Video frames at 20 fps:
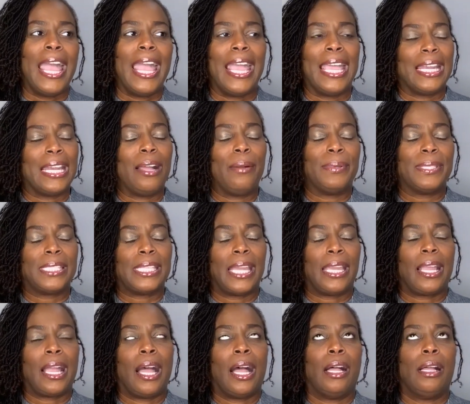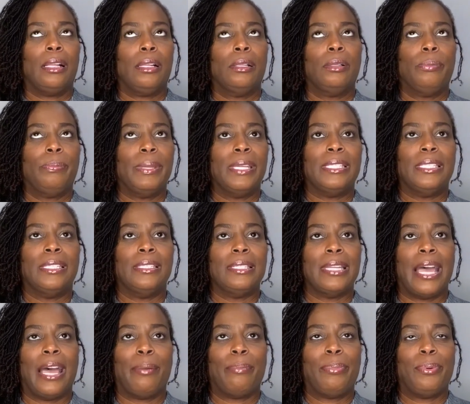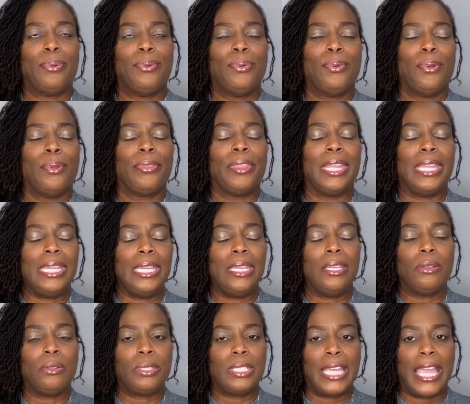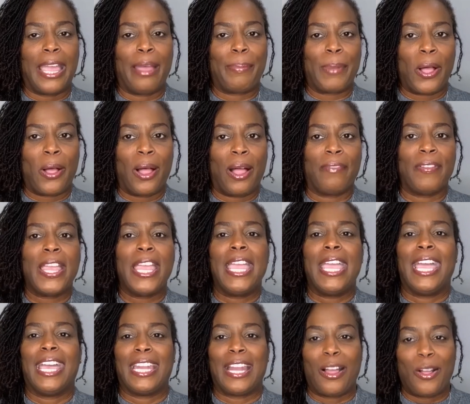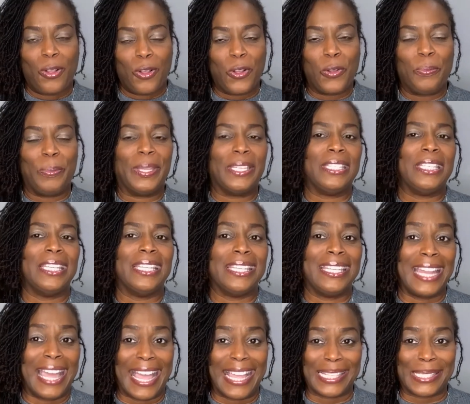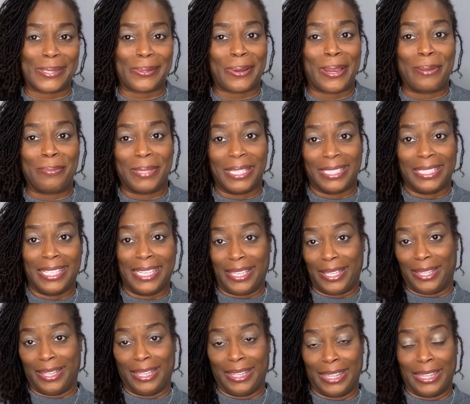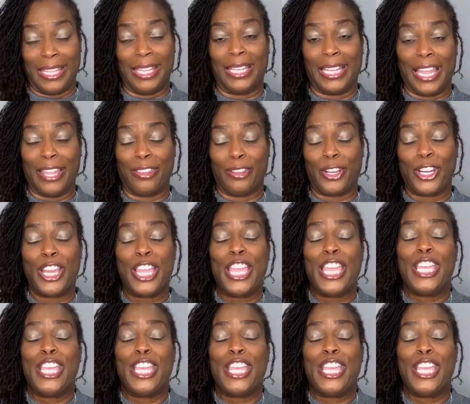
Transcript: And I was like, I hope it did not pull the heel tap off, and I hope it did not scrape the leather.